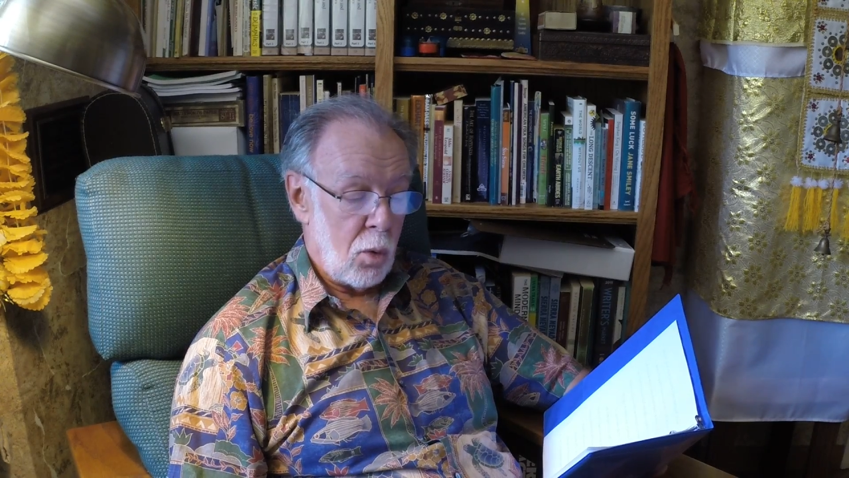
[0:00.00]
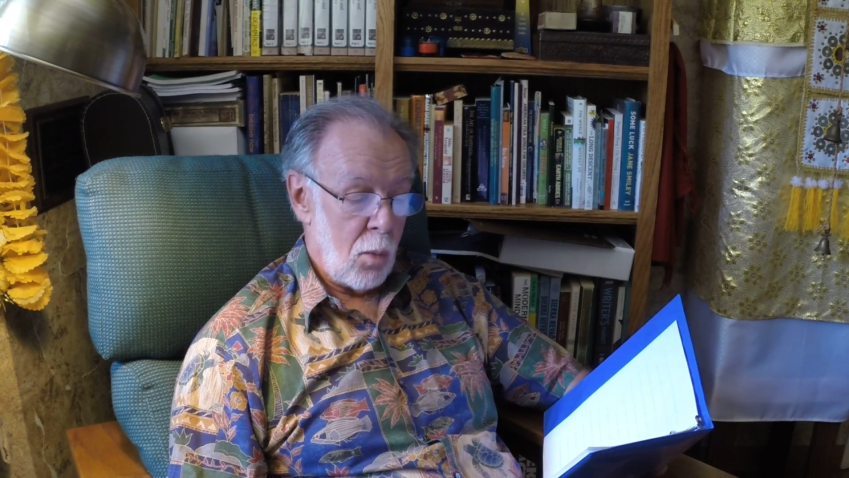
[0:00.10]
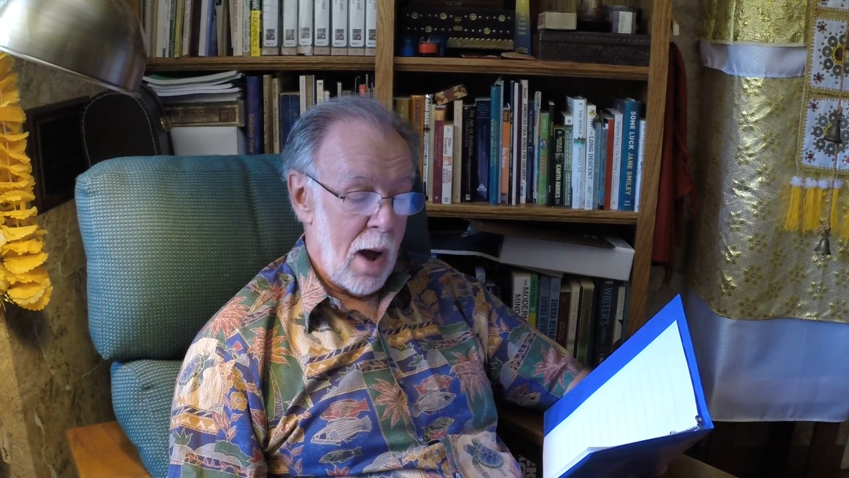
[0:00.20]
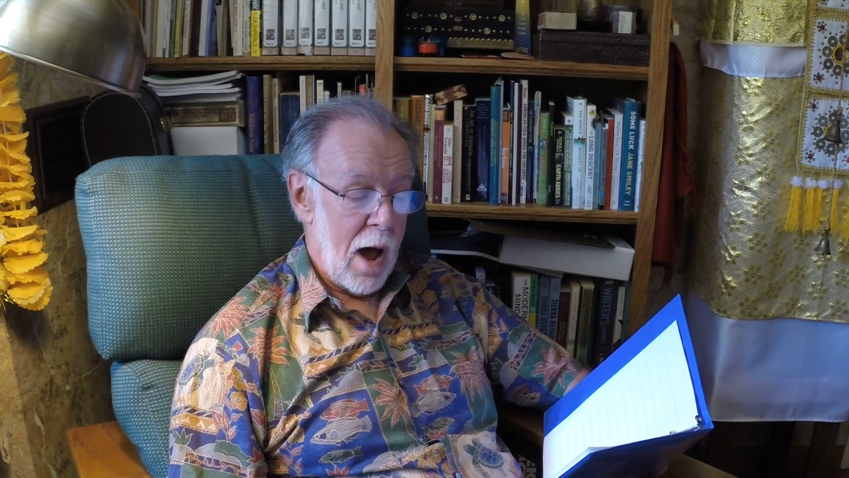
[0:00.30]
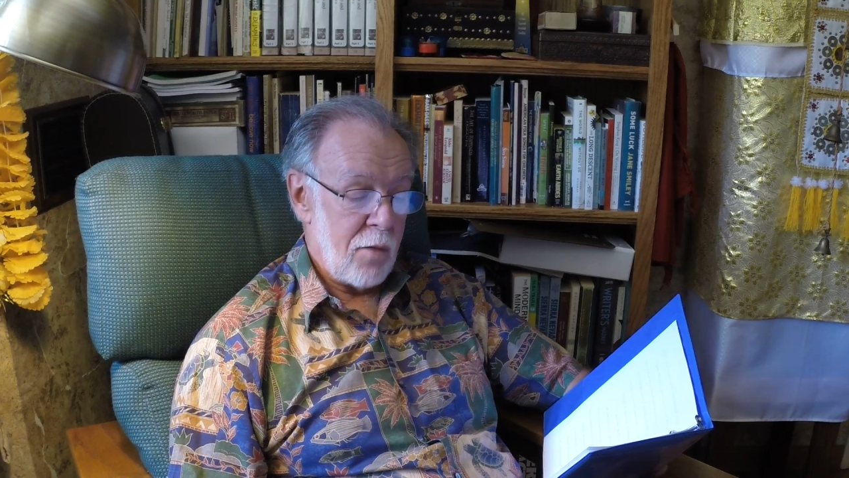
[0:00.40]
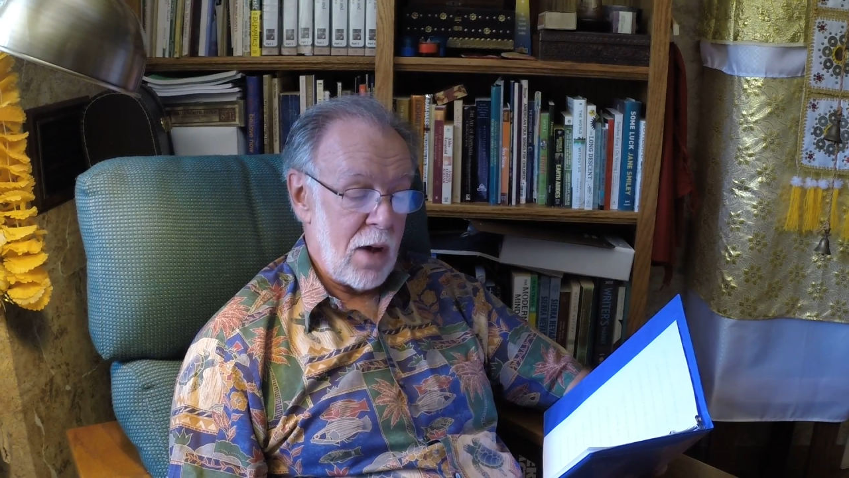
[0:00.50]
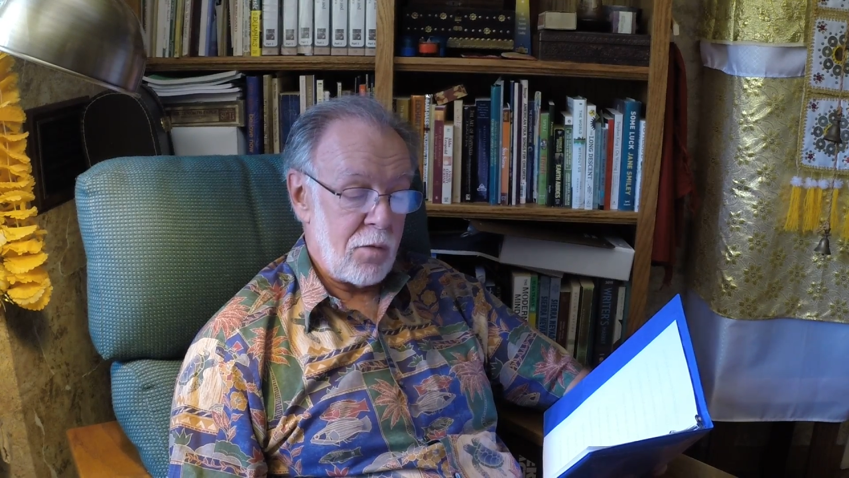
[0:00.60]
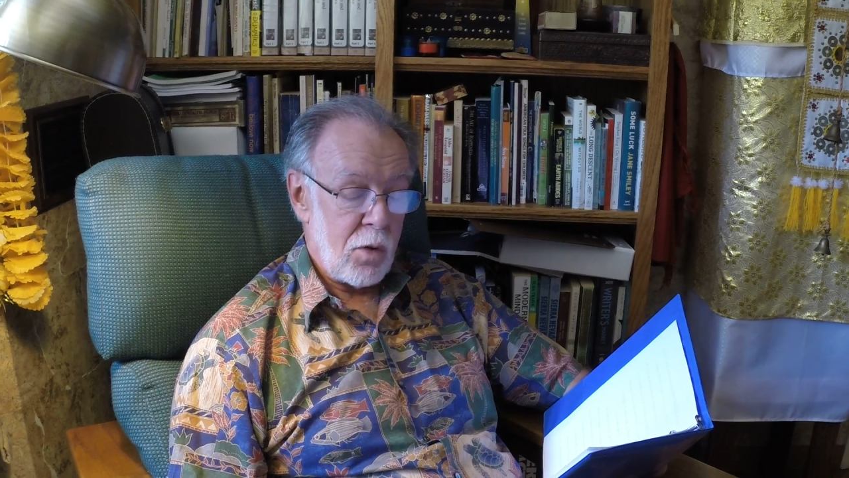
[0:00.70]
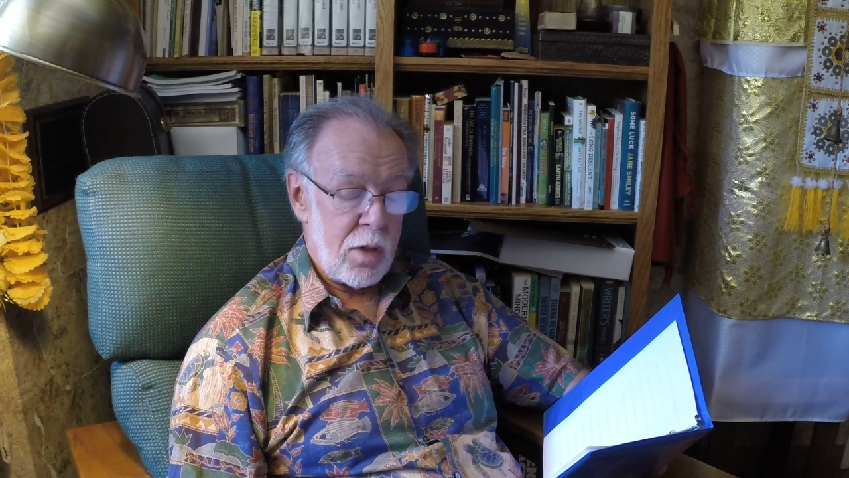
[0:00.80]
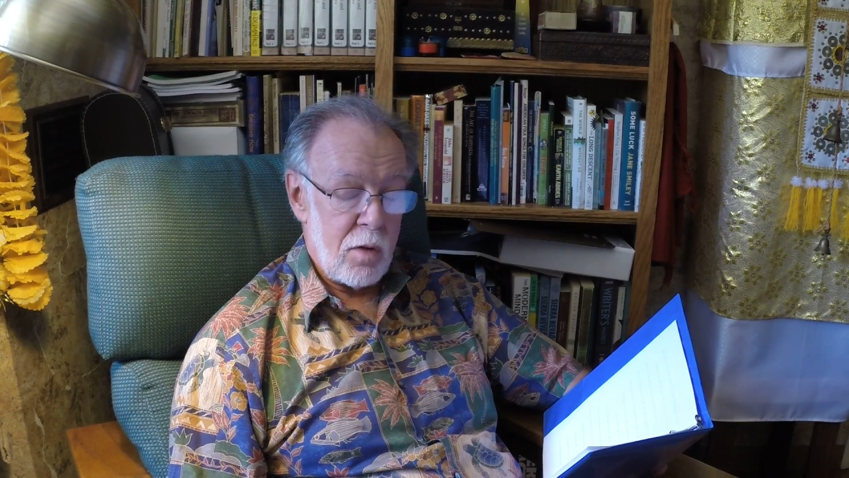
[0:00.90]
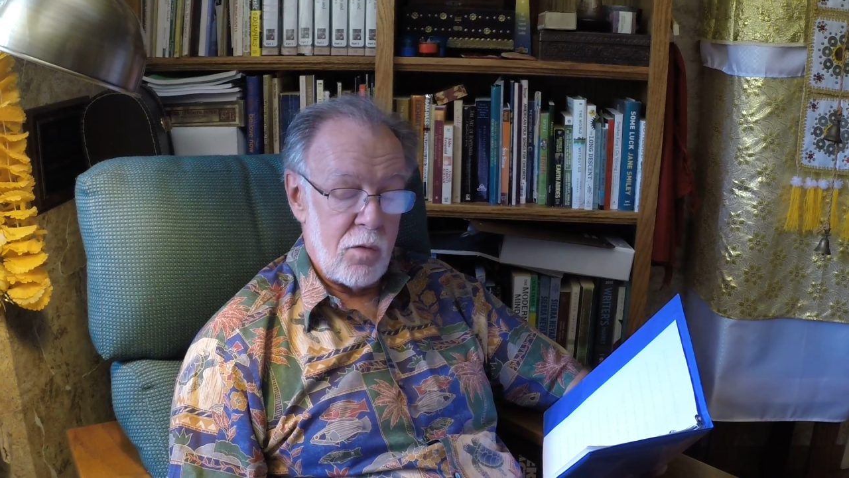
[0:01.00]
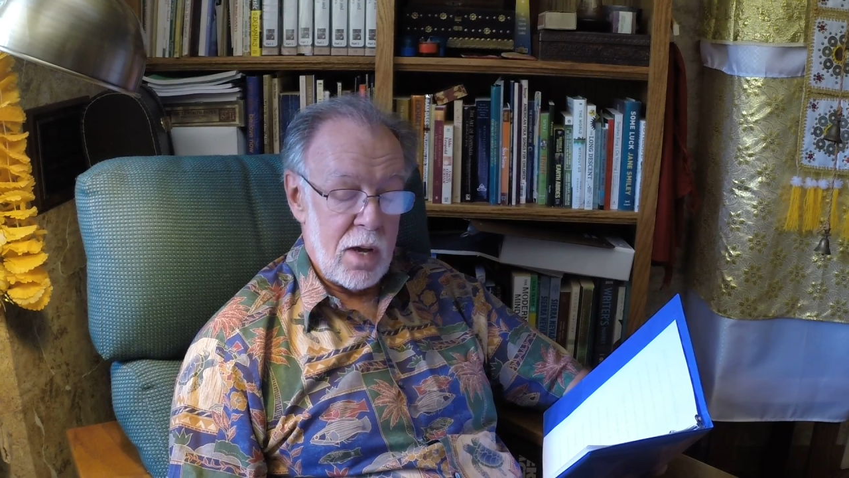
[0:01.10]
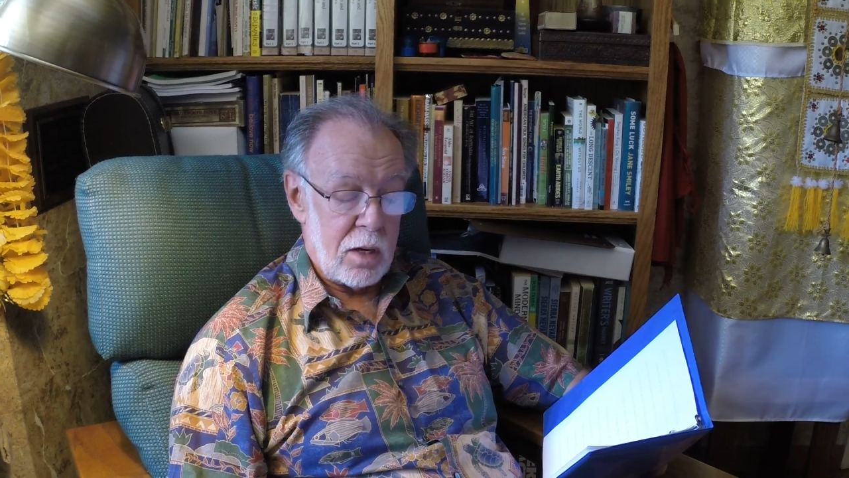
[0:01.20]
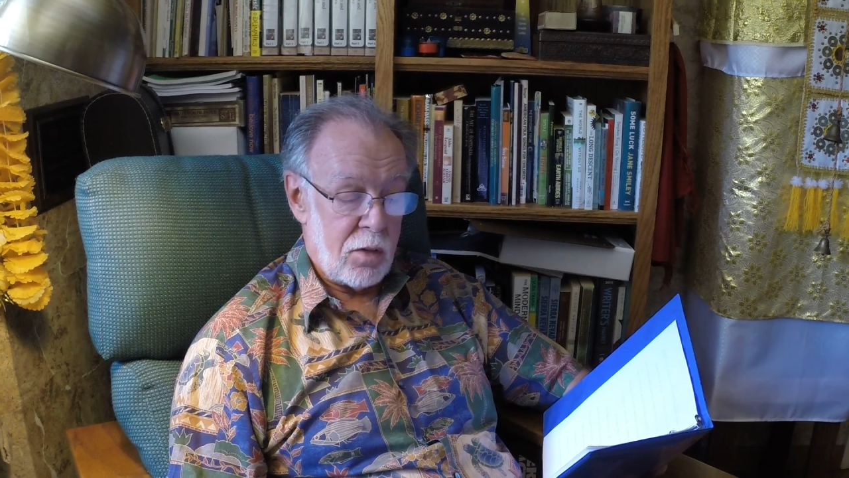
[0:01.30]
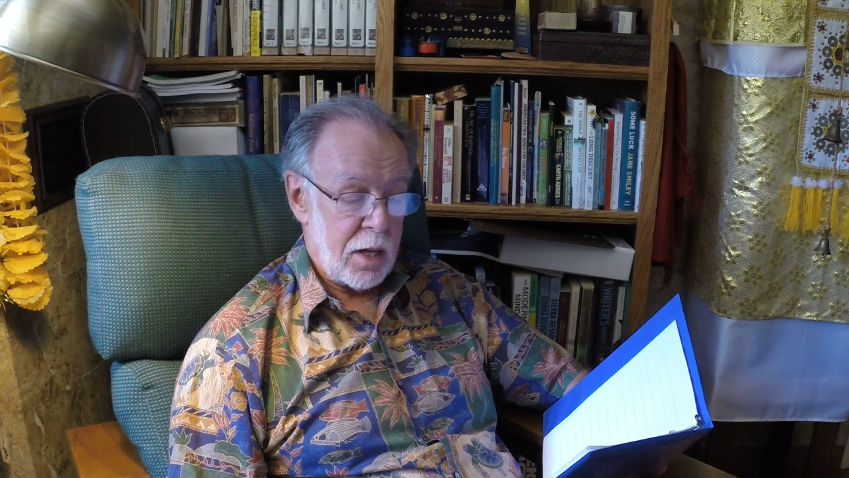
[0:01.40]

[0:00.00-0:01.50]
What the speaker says: arrive after the event